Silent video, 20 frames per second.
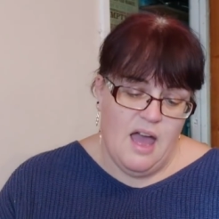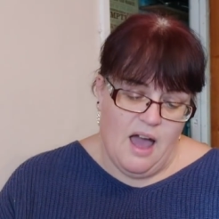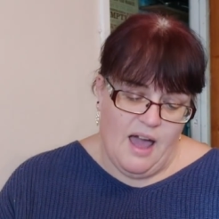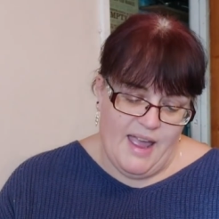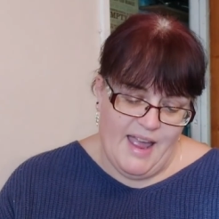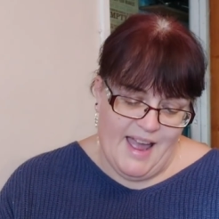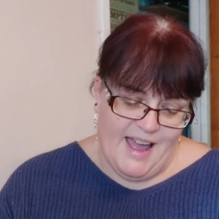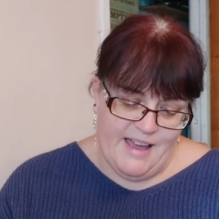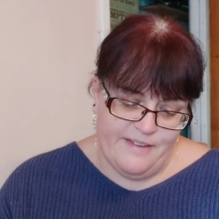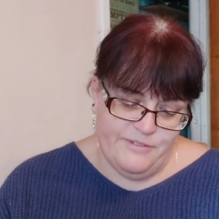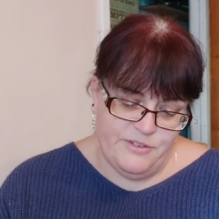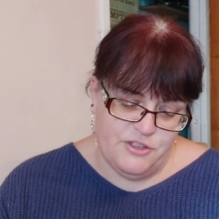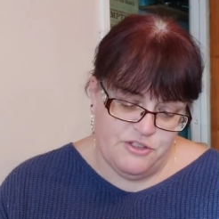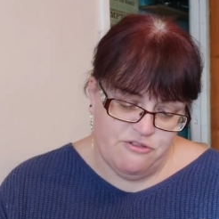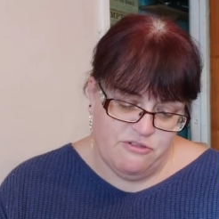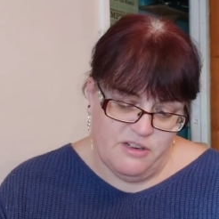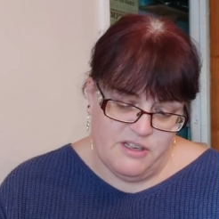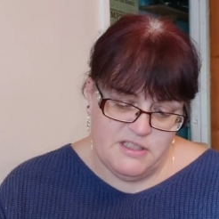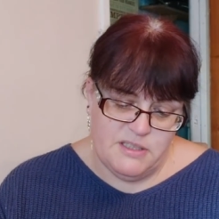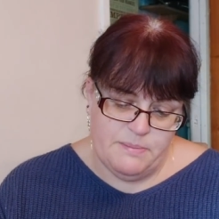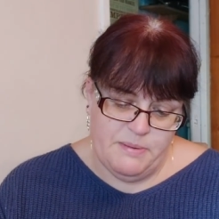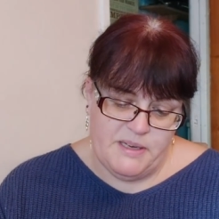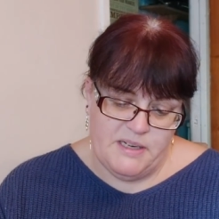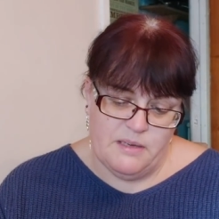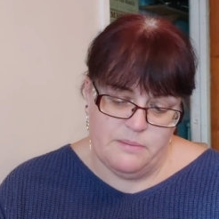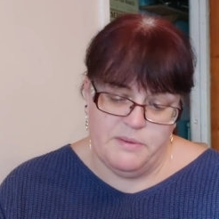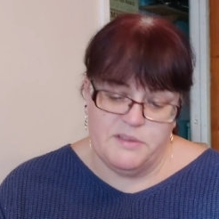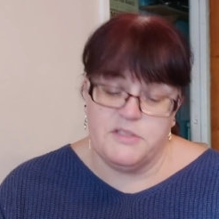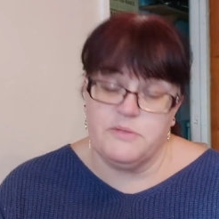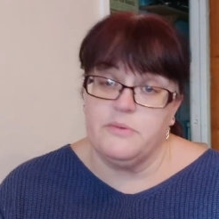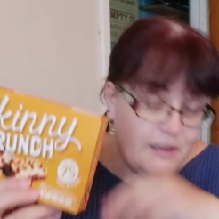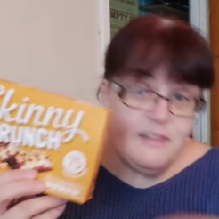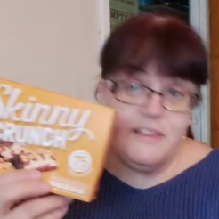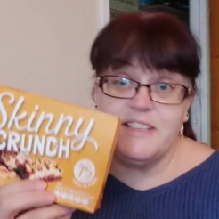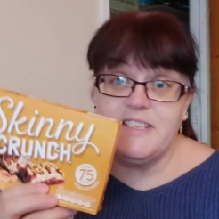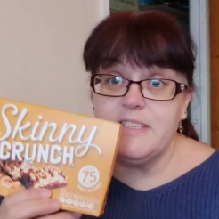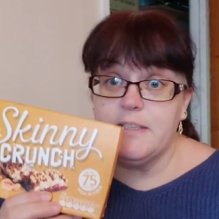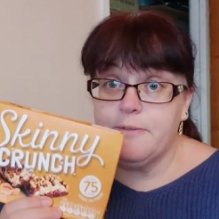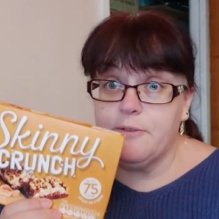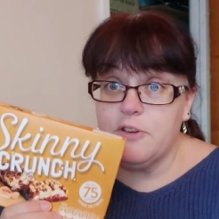I haven't tried the peanut butter ones.
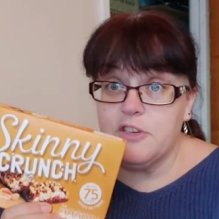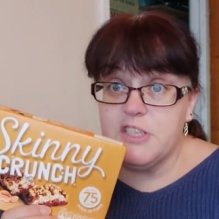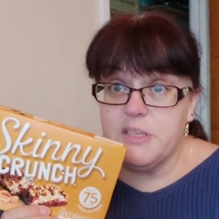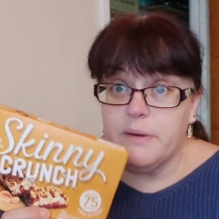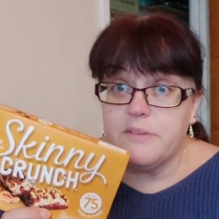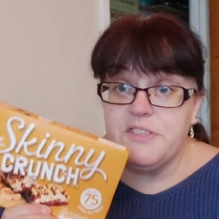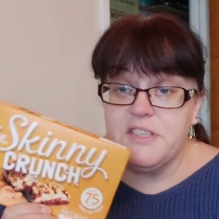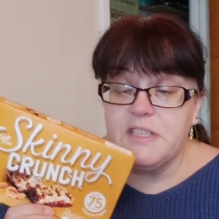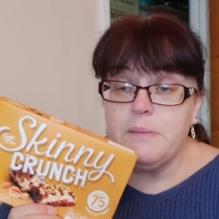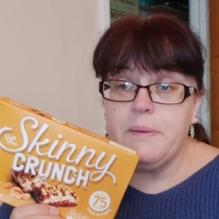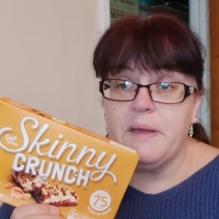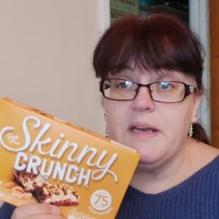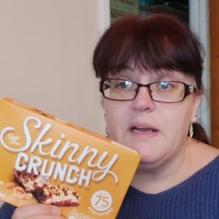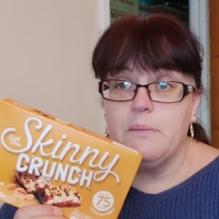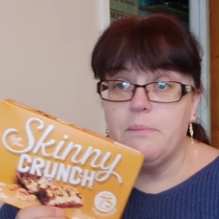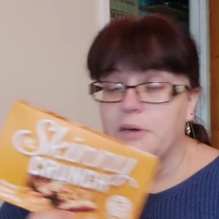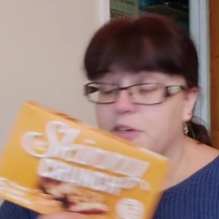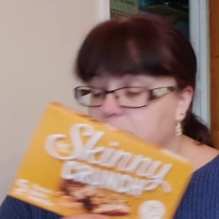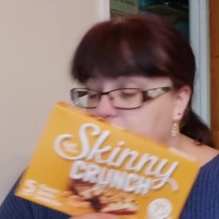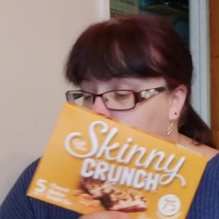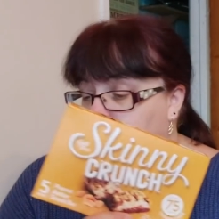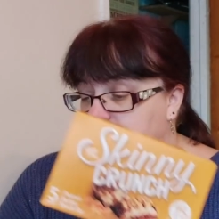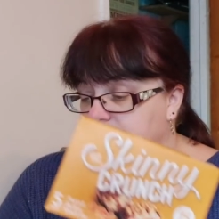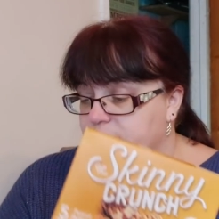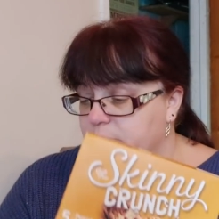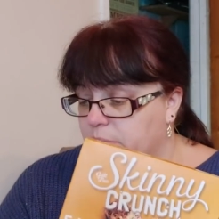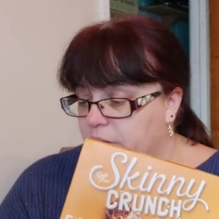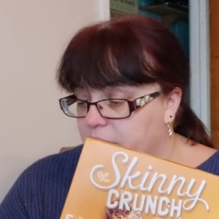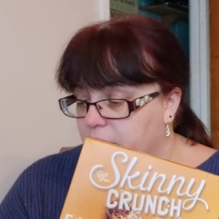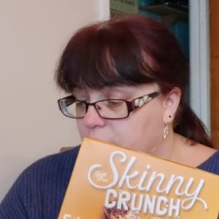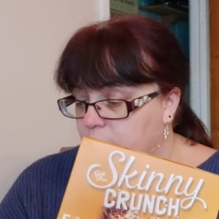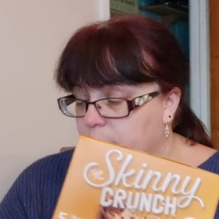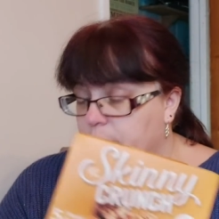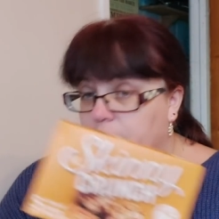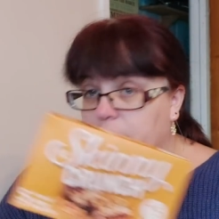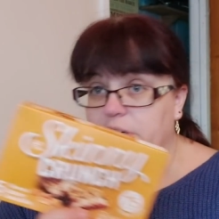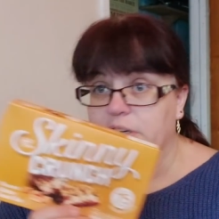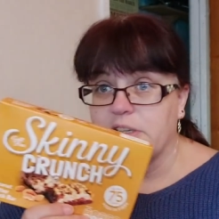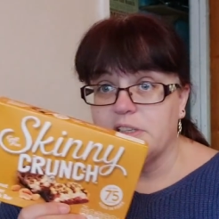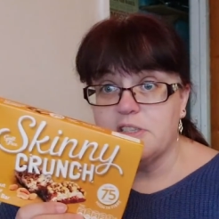This is the first time I've seen the peanut butter ones in my home
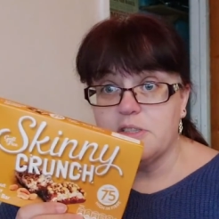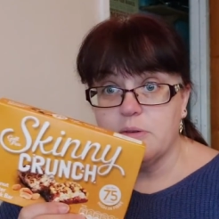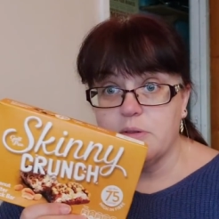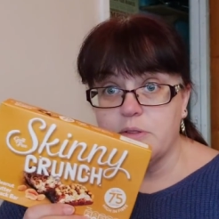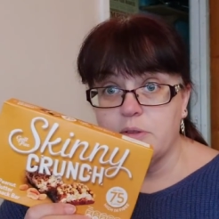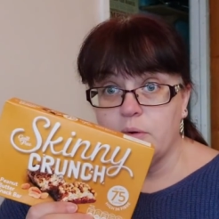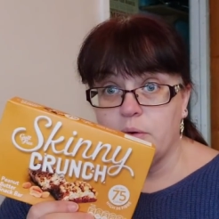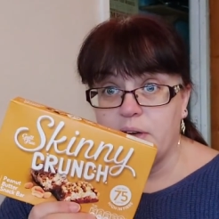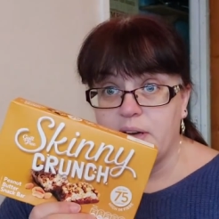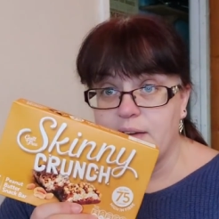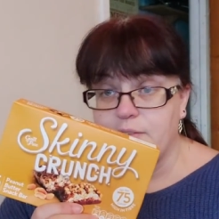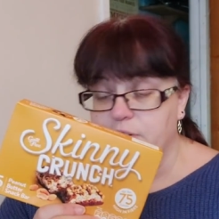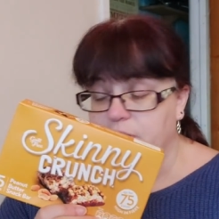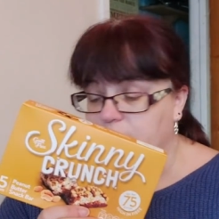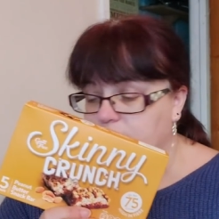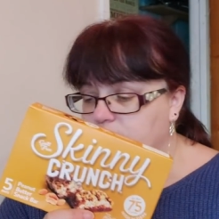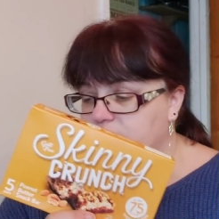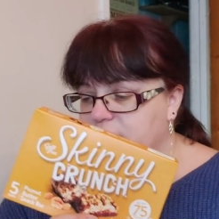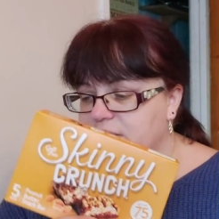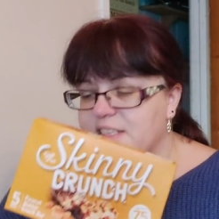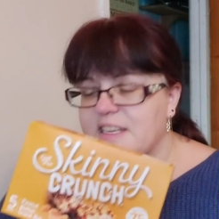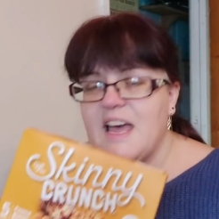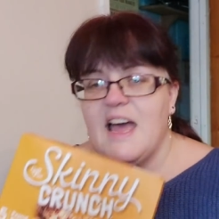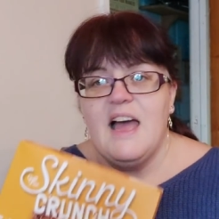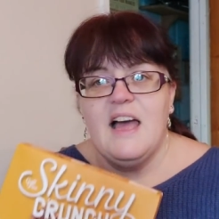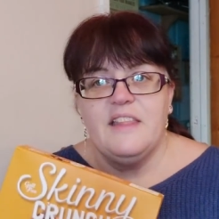bargain, so I thought I'd have a go at these.